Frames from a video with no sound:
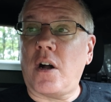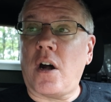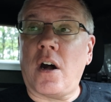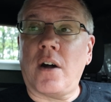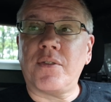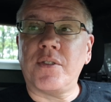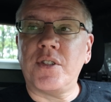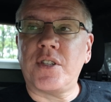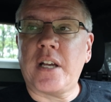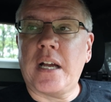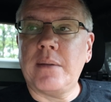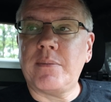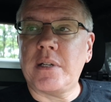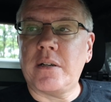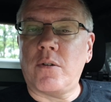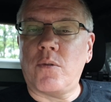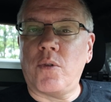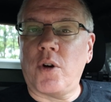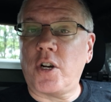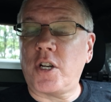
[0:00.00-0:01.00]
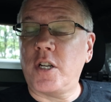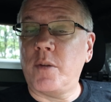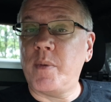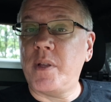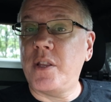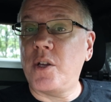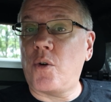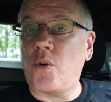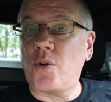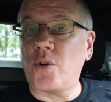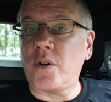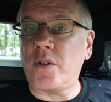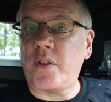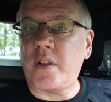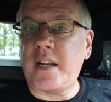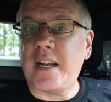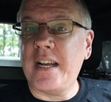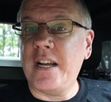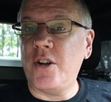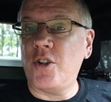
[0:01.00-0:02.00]
Oftentimes I'll work them in the order
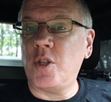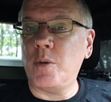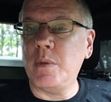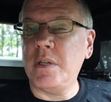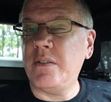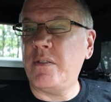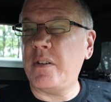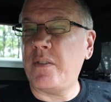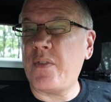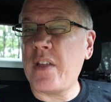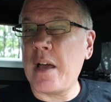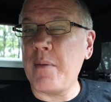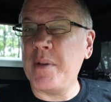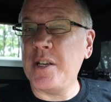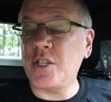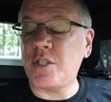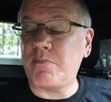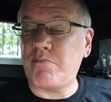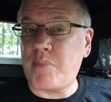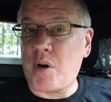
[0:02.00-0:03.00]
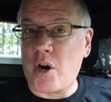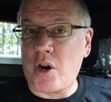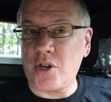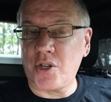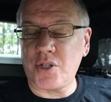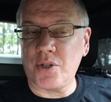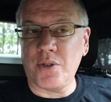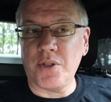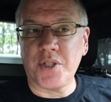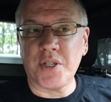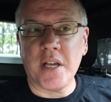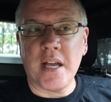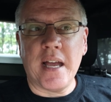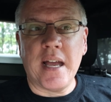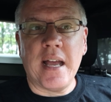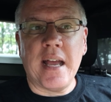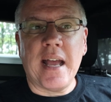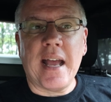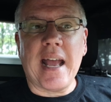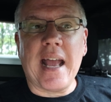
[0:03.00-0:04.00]
that I hear them, even if that means partials.
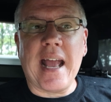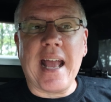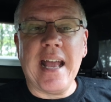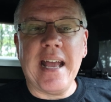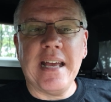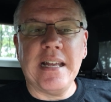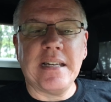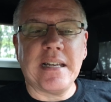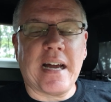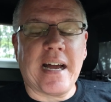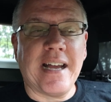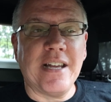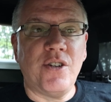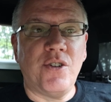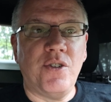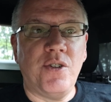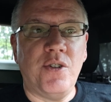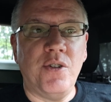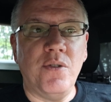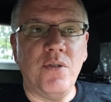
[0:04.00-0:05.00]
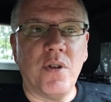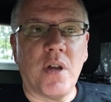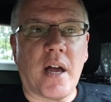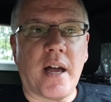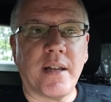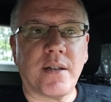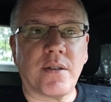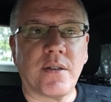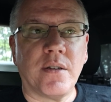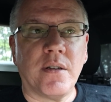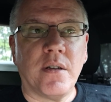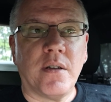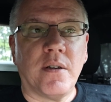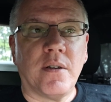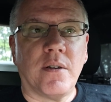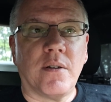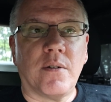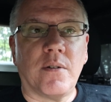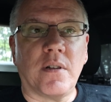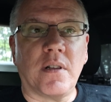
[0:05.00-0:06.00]
And I do not
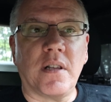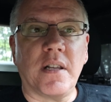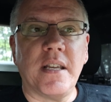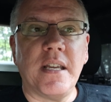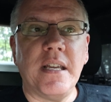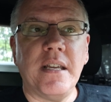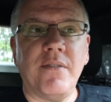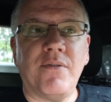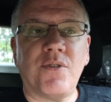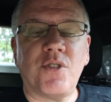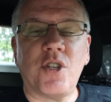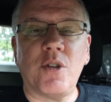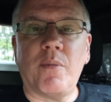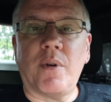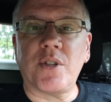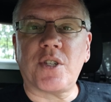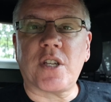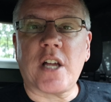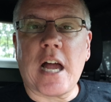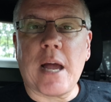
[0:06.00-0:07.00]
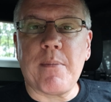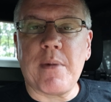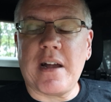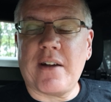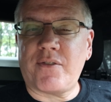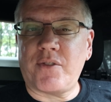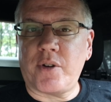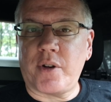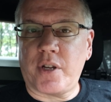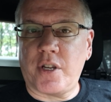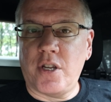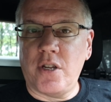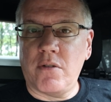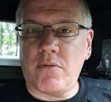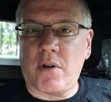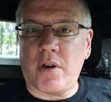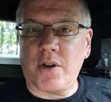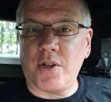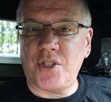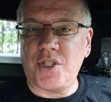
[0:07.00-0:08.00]
leave too much time after a
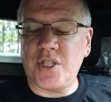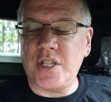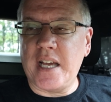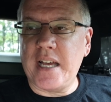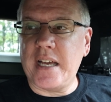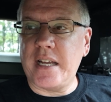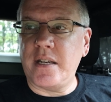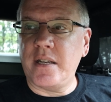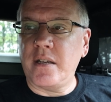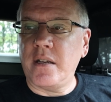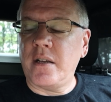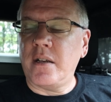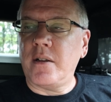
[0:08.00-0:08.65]
QRZ.